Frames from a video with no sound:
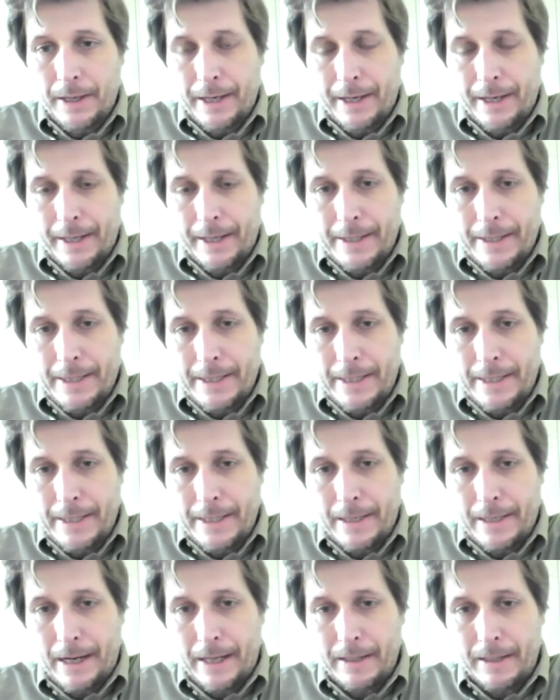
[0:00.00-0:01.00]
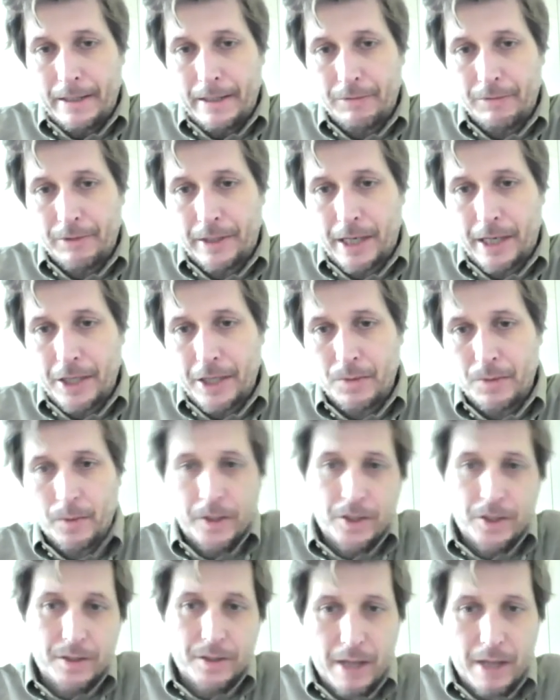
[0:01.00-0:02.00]
identification, we
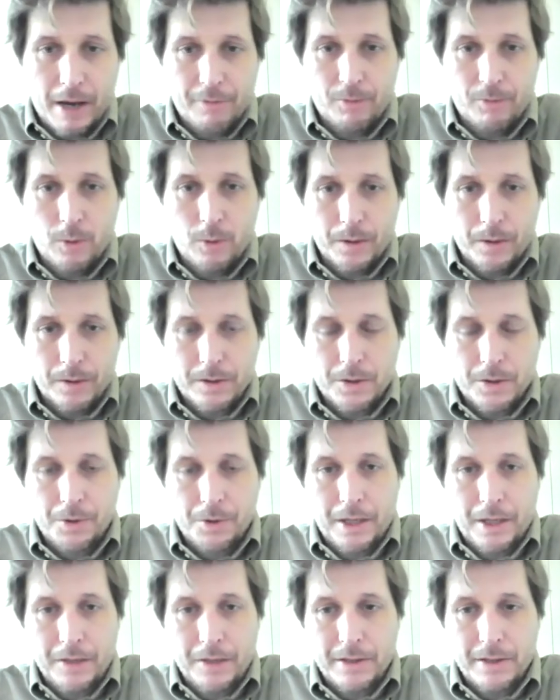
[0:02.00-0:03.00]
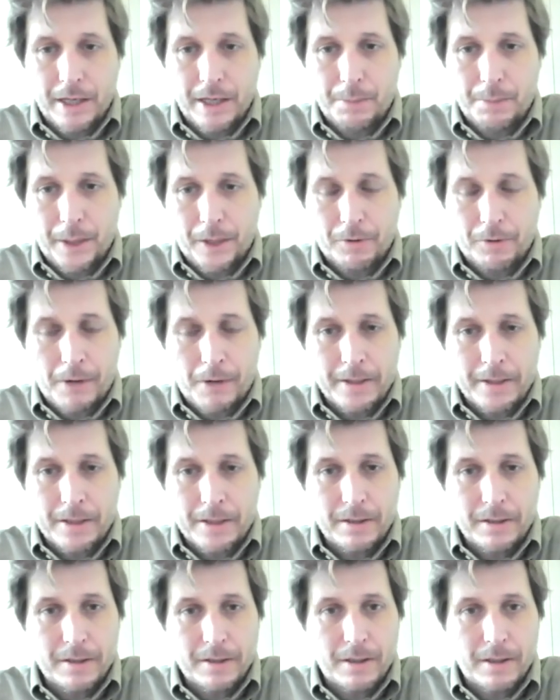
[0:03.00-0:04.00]
just have one 2008 big
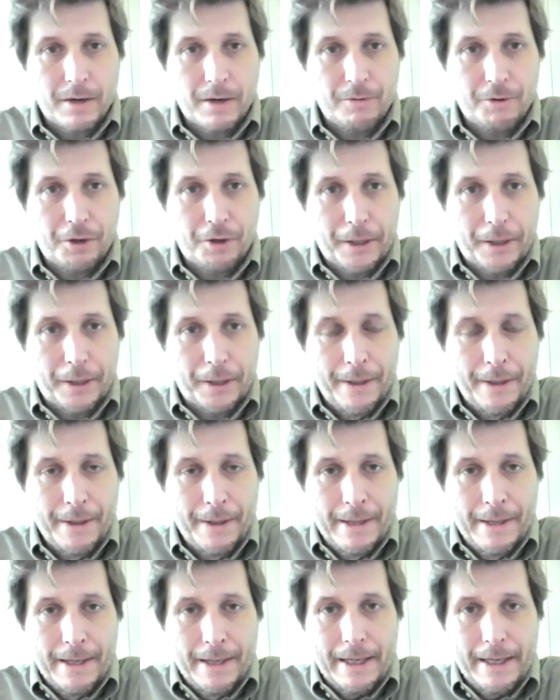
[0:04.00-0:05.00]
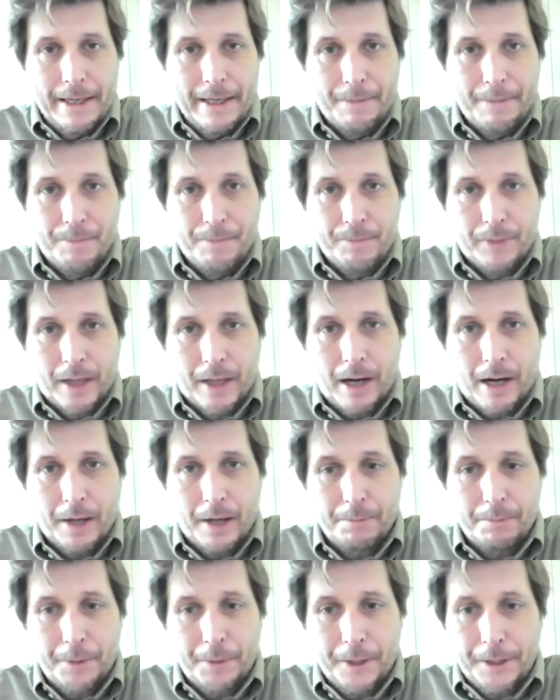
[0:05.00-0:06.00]
crisis and everything
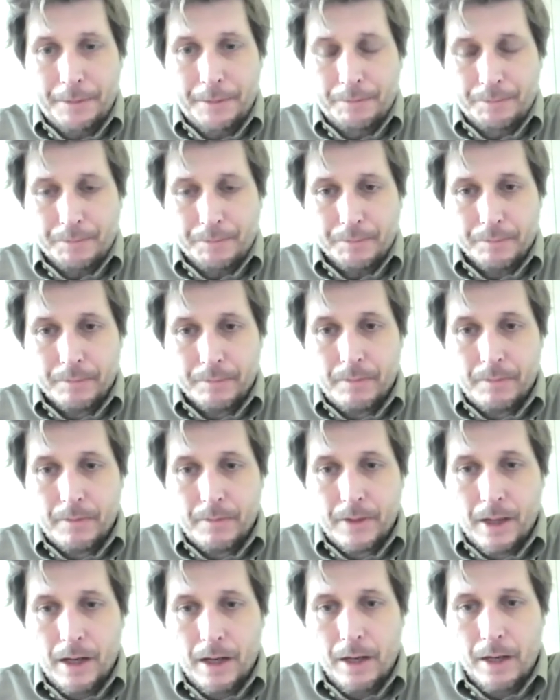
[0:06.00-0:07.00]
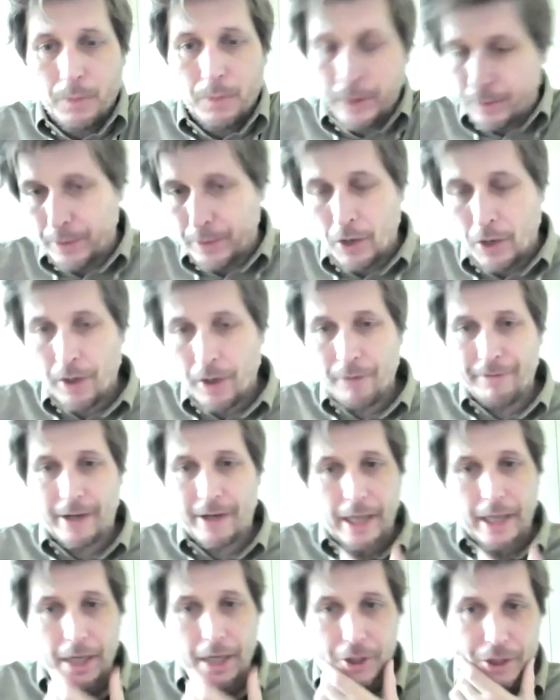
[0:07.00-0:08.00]
can't be. We don't have
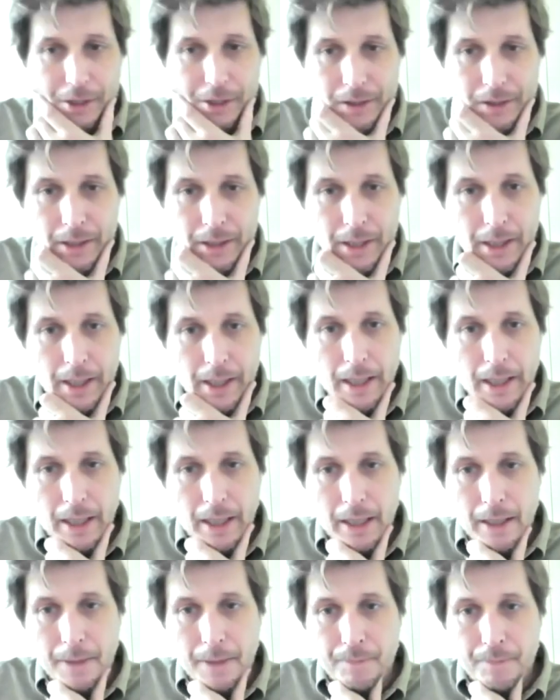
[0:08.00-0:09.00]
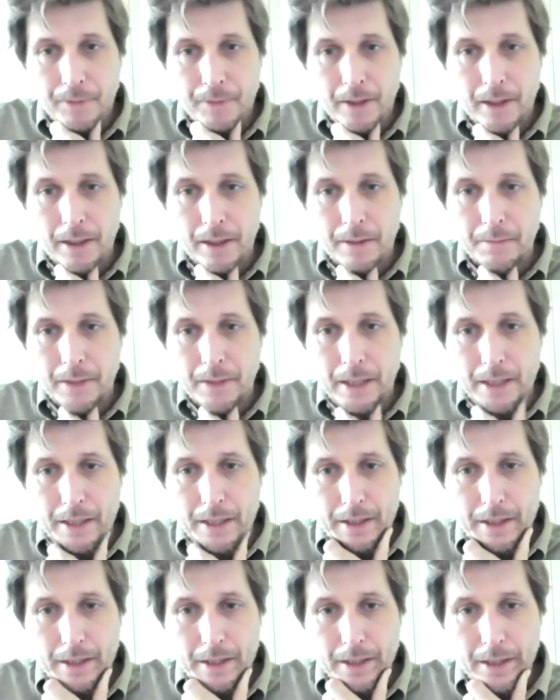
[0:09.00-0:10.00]
variation
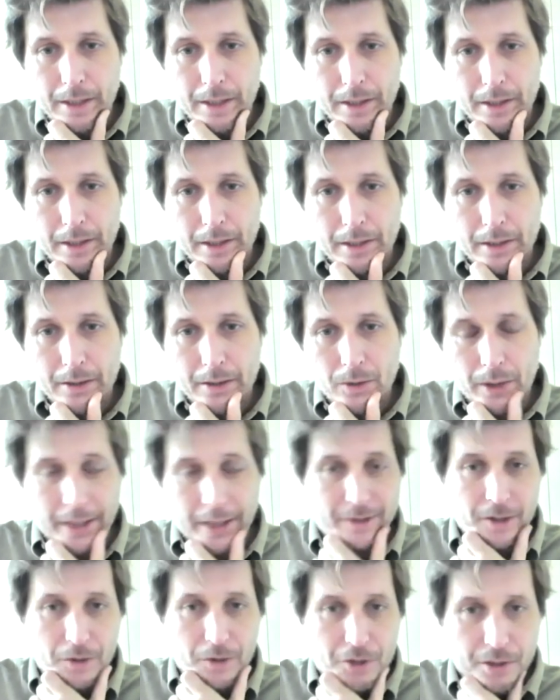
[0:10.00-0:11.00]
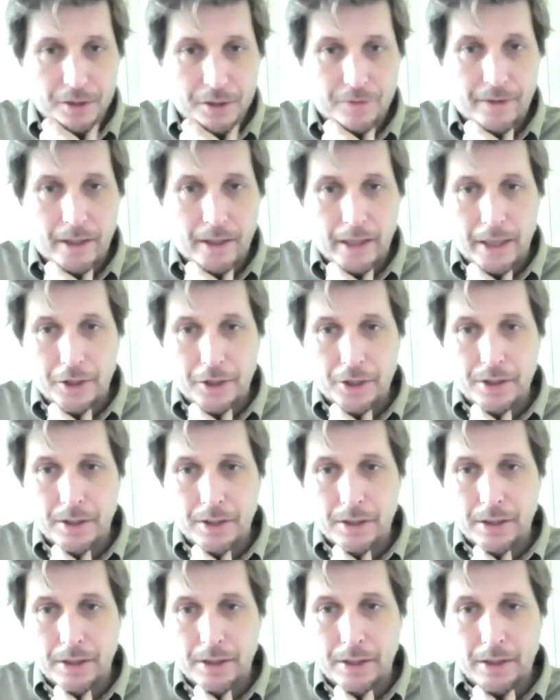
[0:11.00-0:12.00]
or exogenous
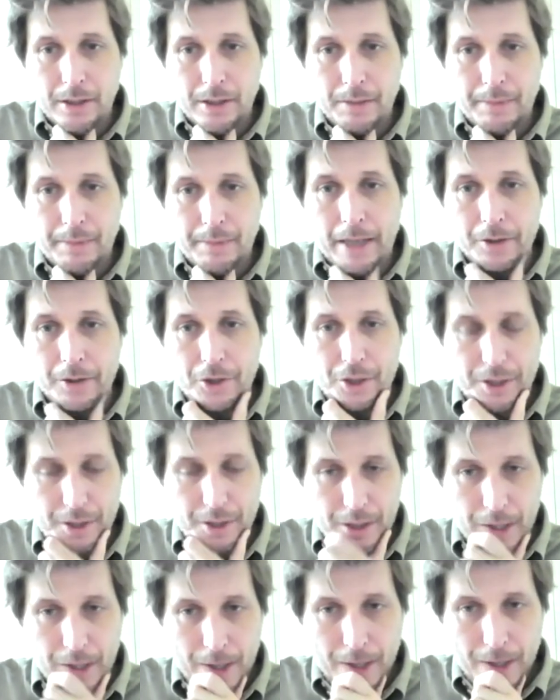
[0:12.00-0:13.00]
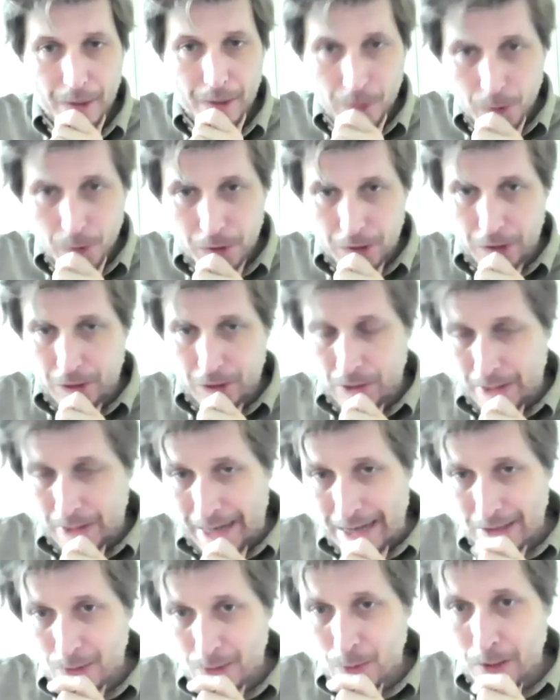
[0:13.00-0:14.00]
variation in balance sheet usage, and
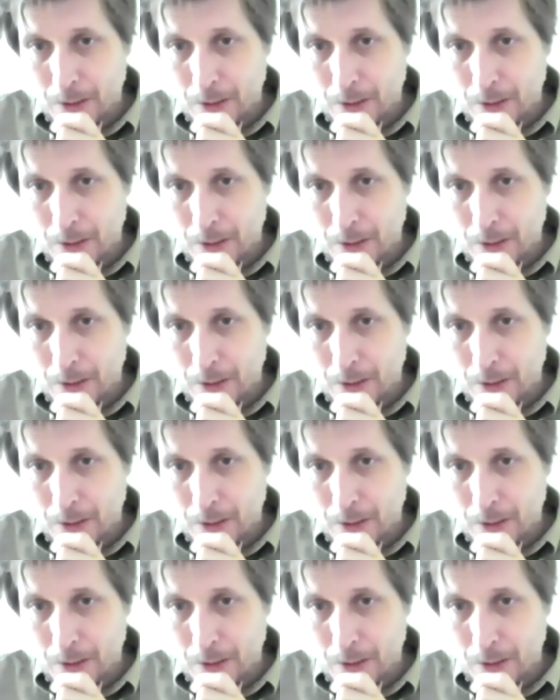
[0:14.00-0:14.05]
this